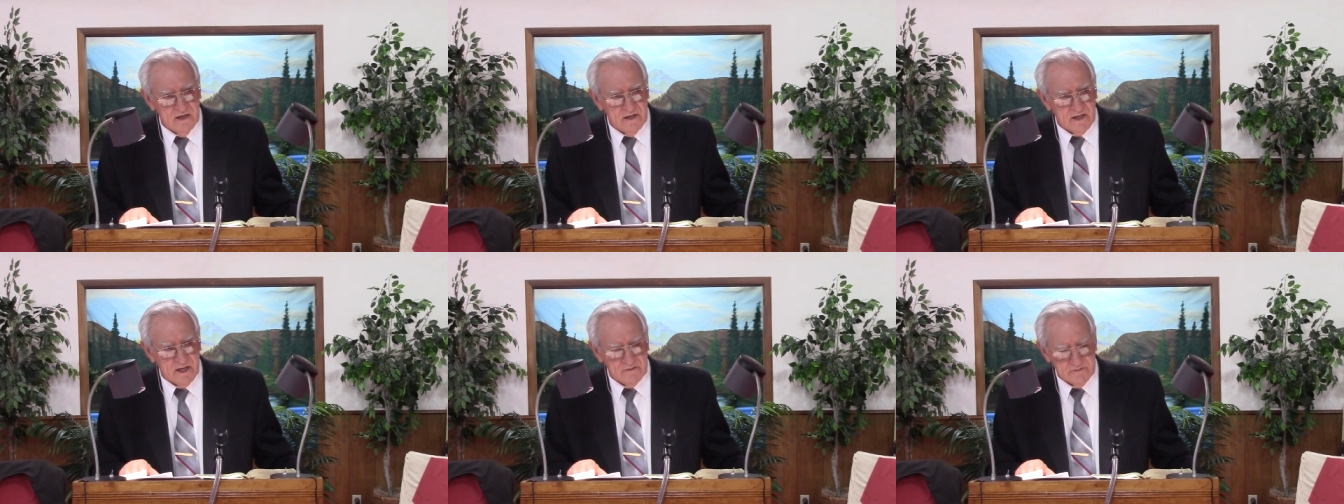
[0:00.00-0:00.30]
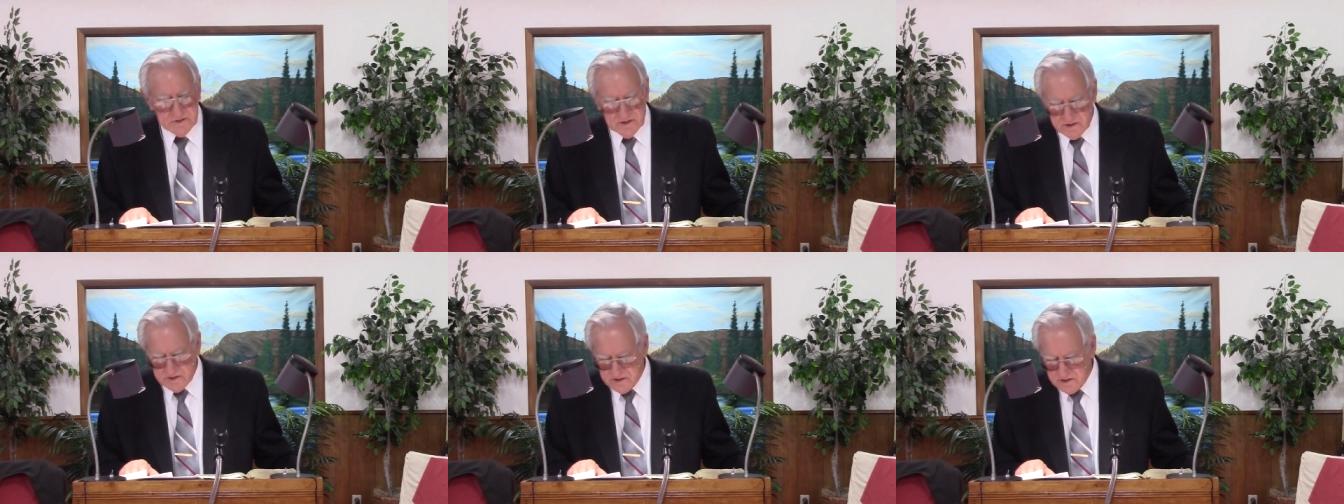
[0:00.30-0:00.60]
That
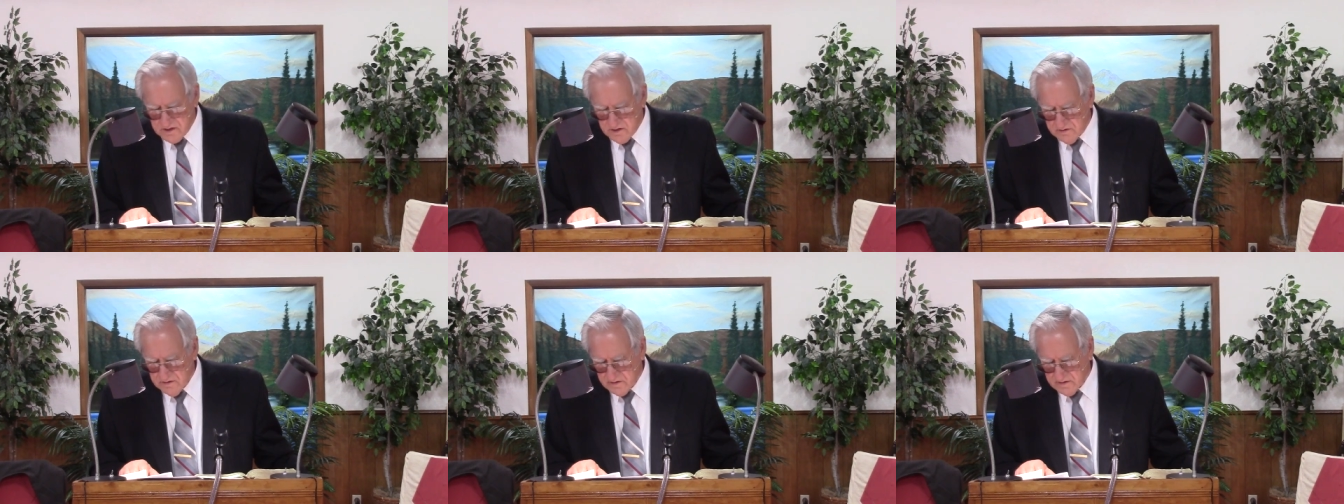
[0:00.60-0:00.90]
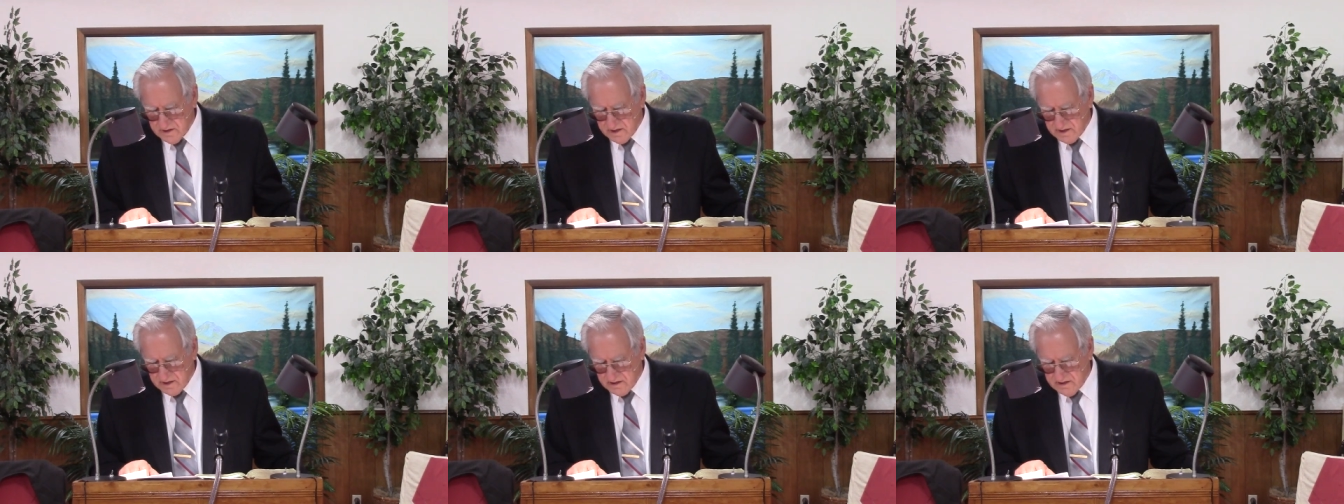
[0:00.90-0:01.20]
was a
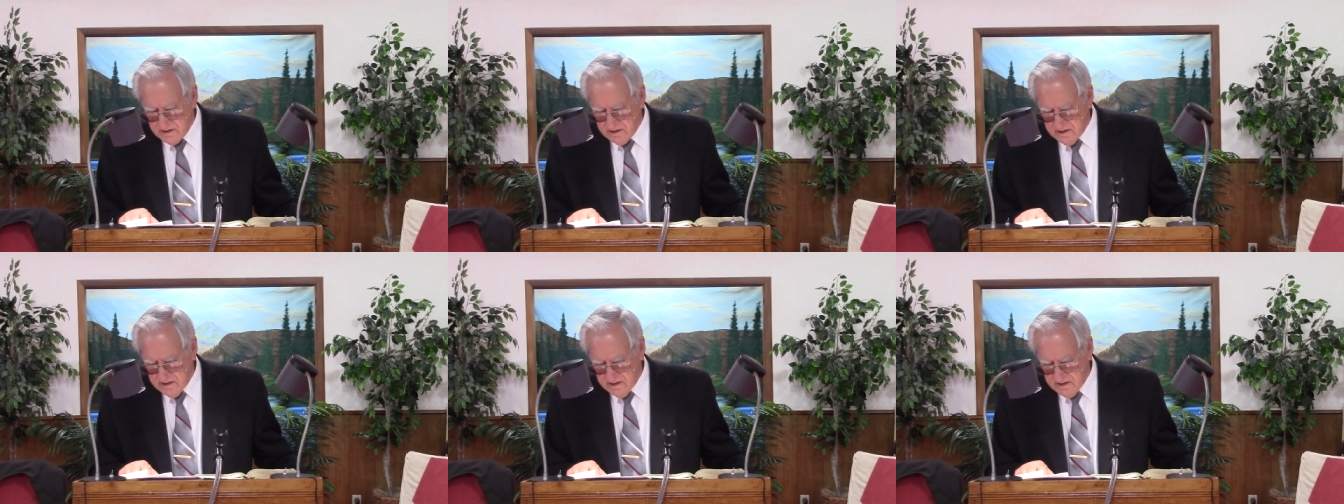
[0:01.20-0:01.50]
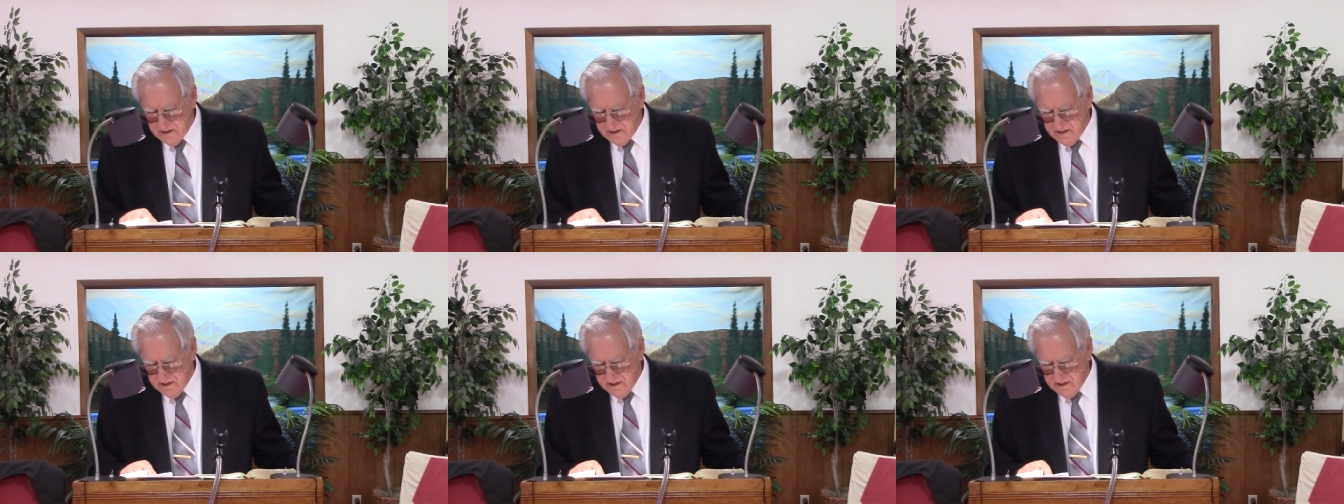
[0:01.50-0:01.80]
scolding.
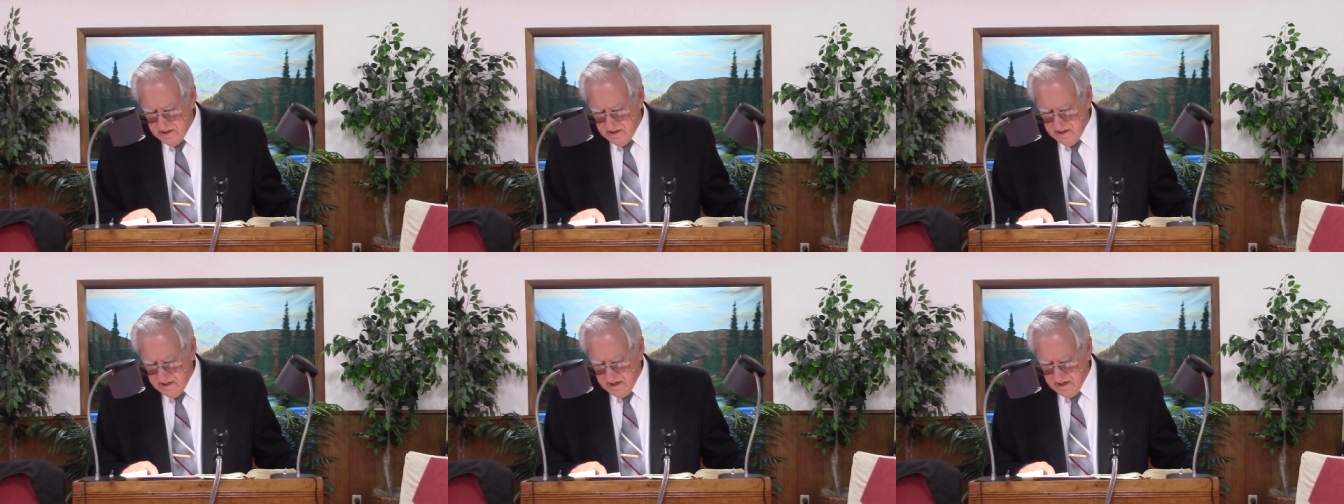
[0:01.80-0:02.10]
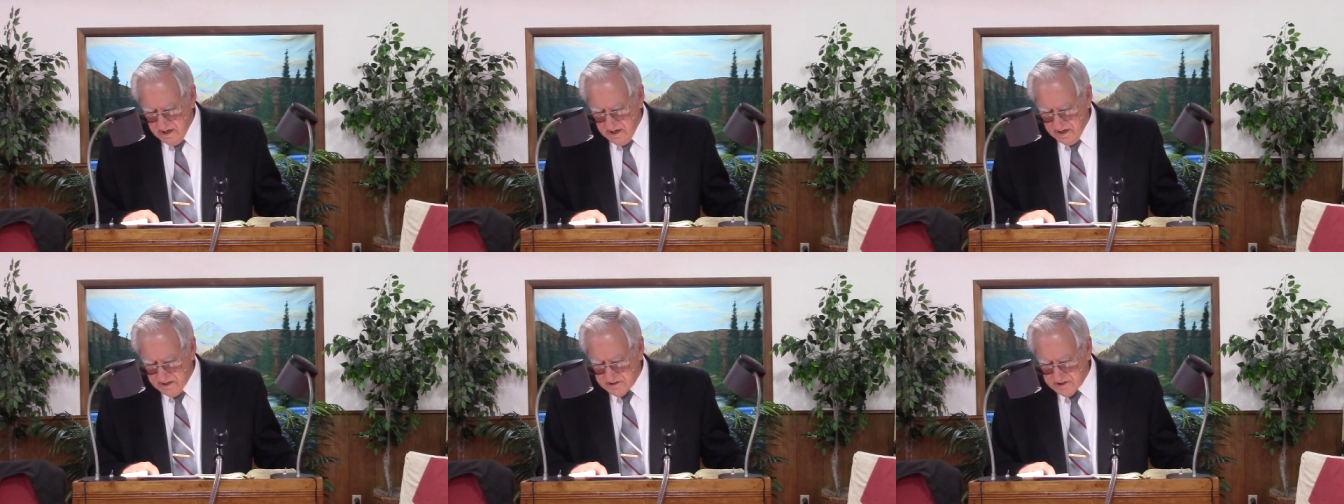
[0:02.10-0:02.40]

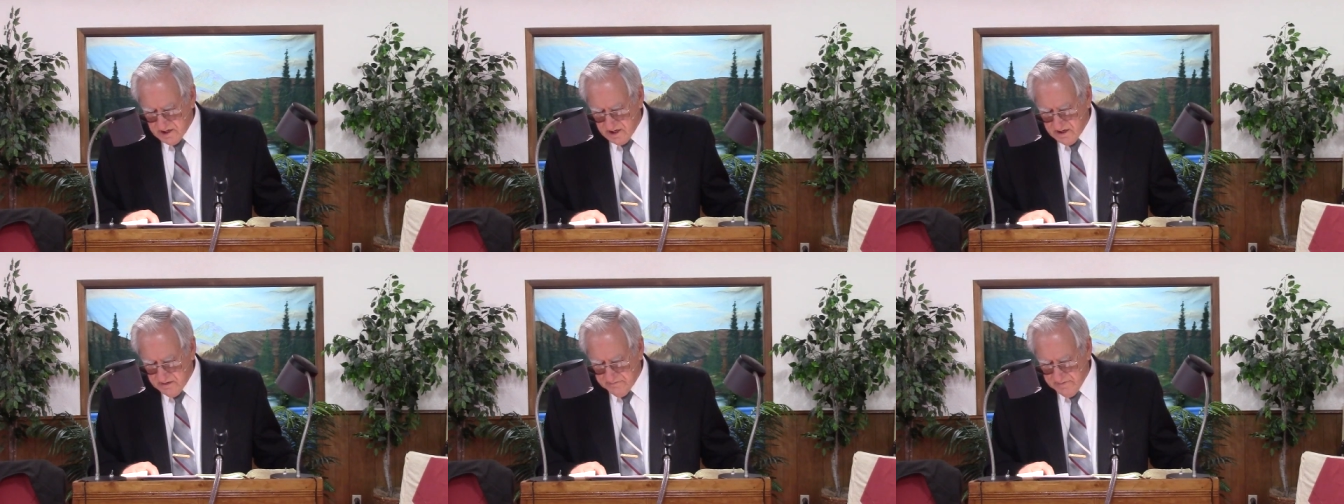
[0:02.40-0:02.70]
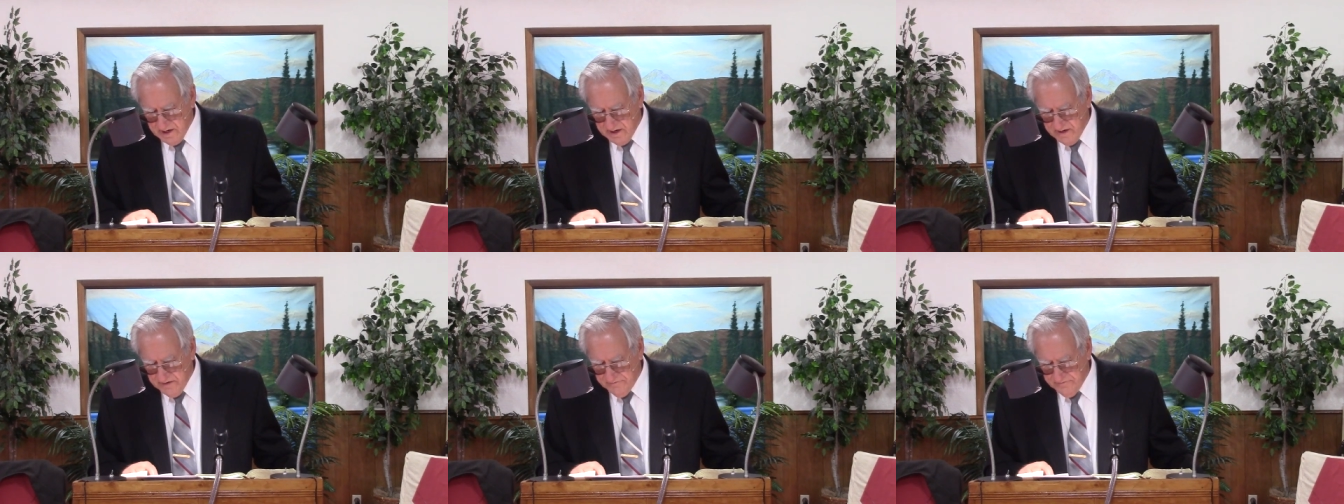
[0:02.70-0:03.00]
And
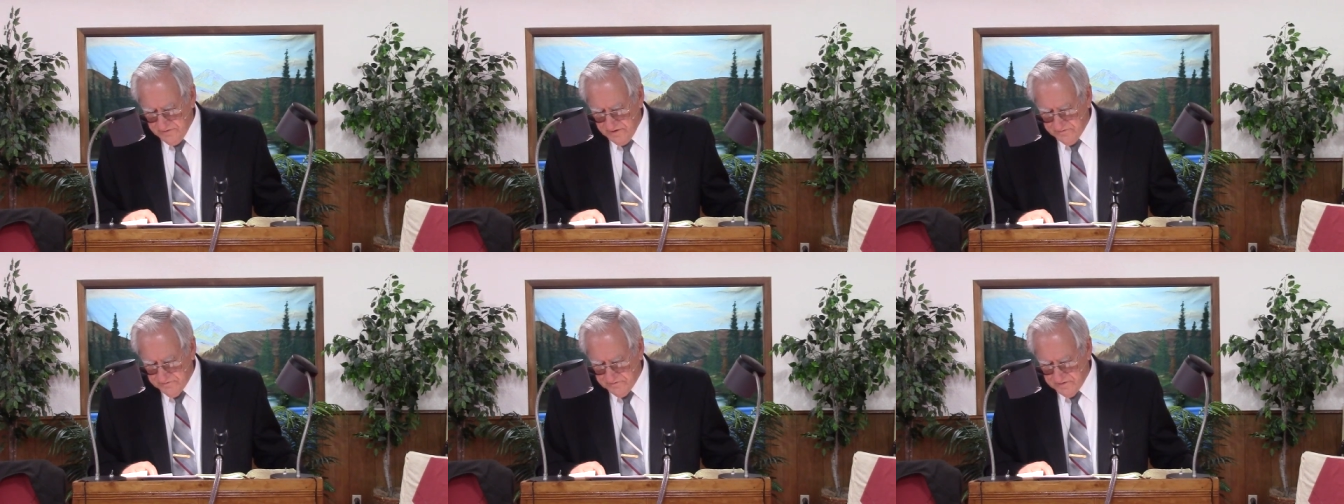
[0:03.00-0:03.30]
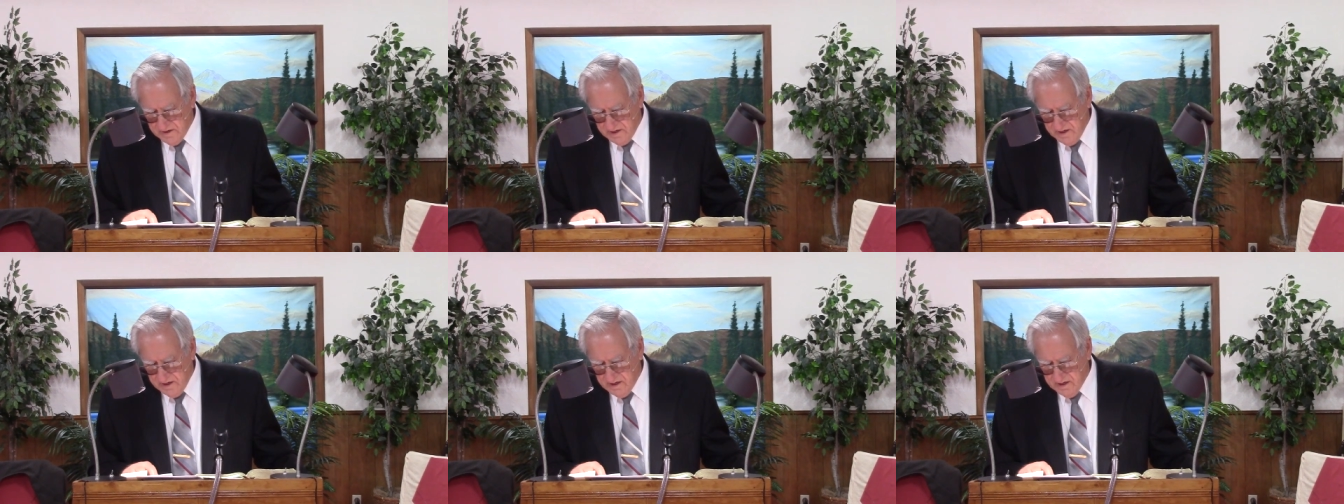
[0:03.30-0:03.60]
Jeremiah
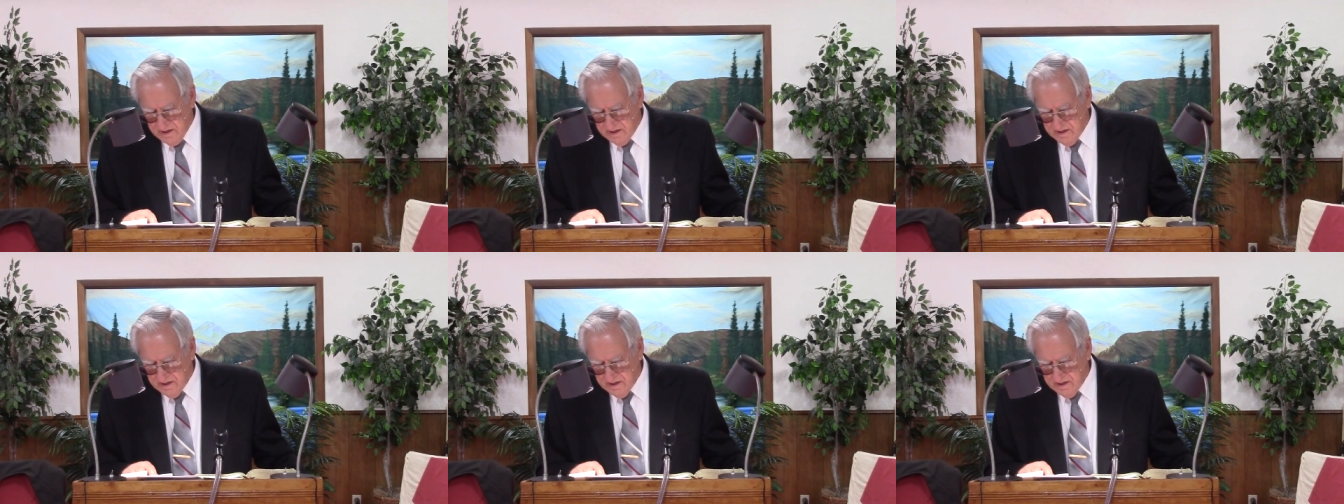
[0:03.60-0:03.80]
50,